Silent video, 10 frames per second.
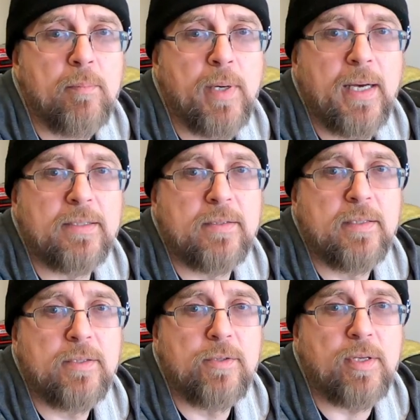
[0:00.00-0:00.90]
But
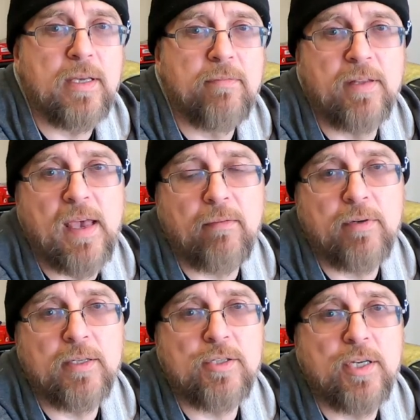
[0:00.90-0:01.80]
to give an
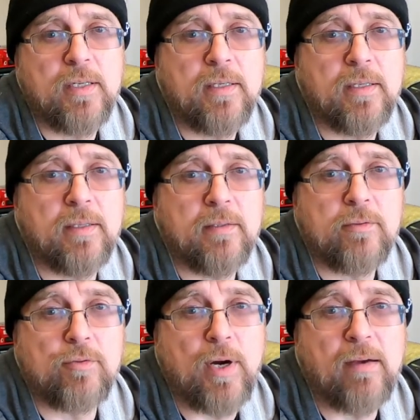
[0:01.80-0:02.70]
average
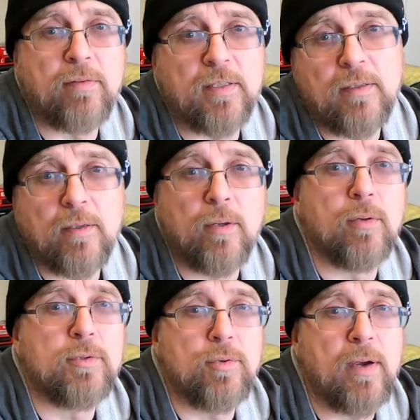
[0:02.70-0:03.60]
driver
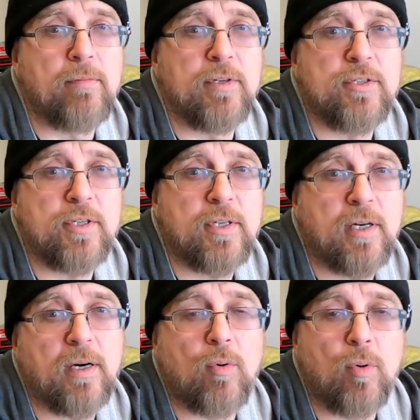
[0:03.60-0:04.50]
or average
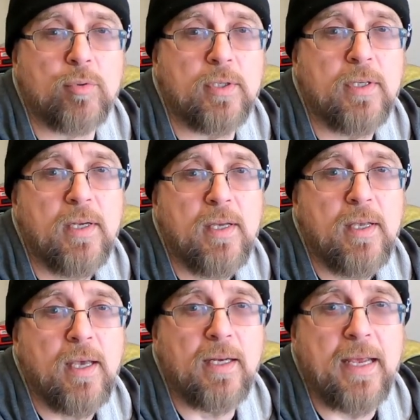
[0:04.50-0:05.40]
car owner
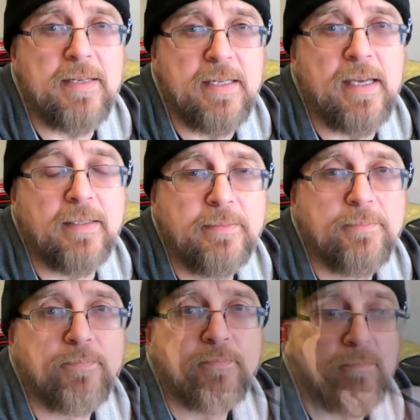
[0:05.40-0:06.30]
an idea,
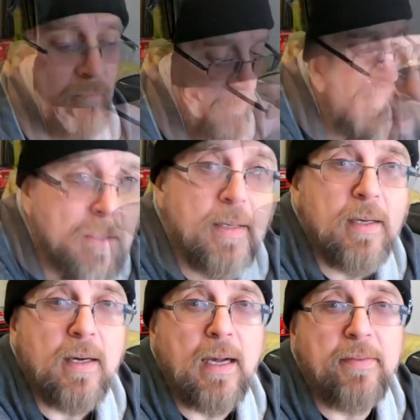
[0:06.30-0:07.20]

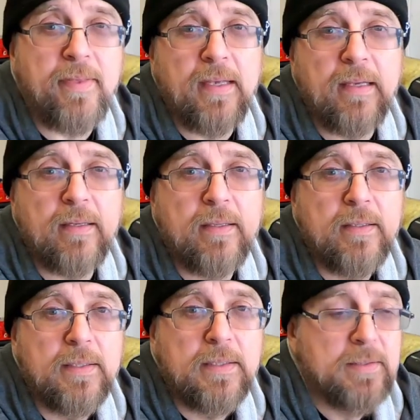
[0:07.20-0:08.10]
I think
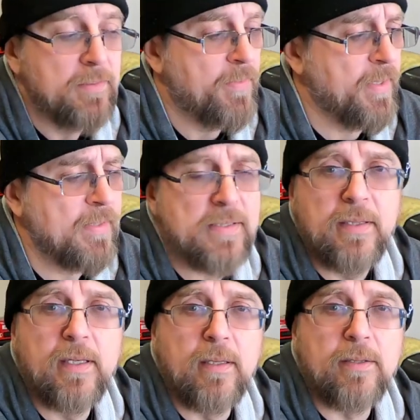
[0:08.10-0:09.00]

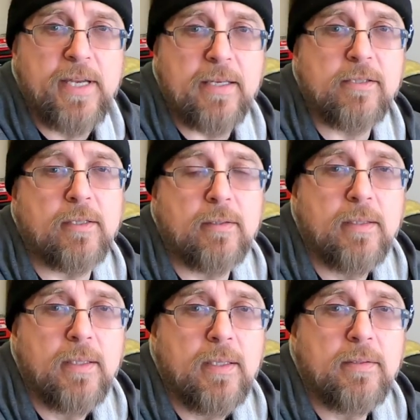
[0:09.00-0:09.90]
this little
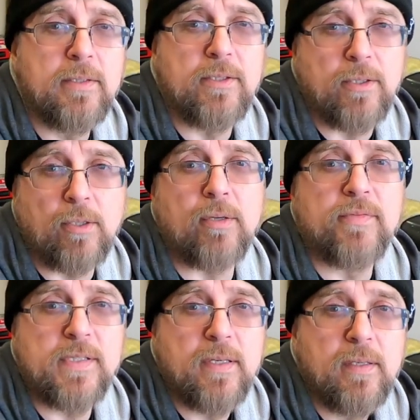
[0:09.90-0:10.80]
tester
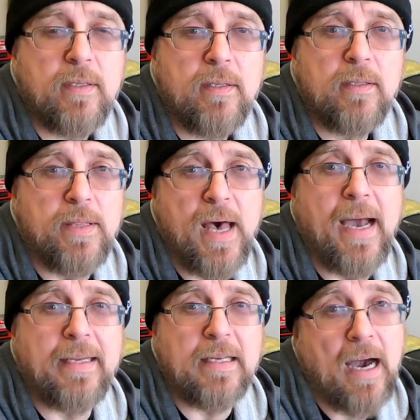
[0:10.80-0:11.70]
deserves
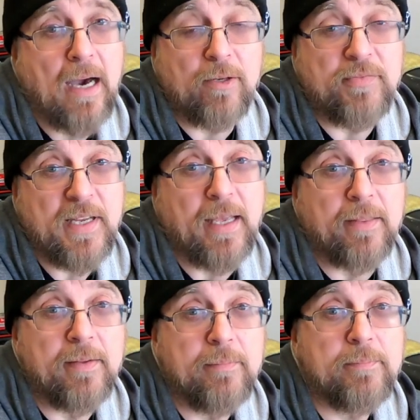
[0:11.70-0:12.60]
9 out of
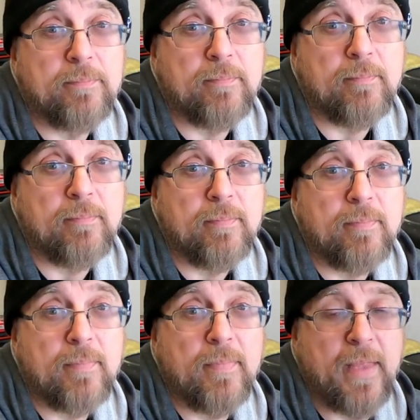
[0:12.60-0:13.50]
10.
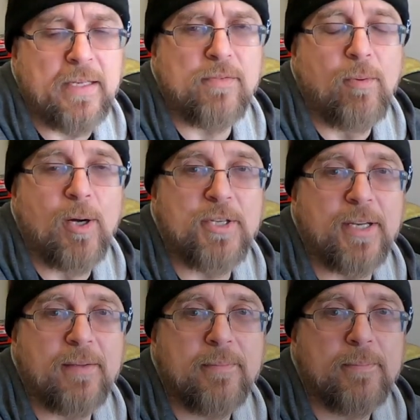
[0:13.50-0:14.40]
Thanks for
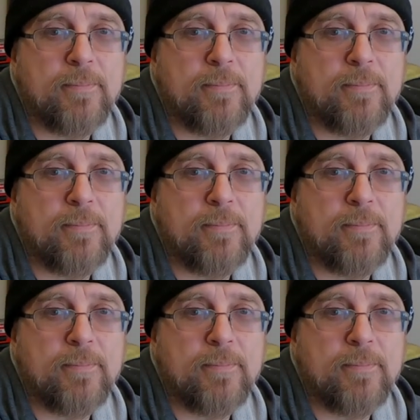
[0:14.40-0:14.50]
watching.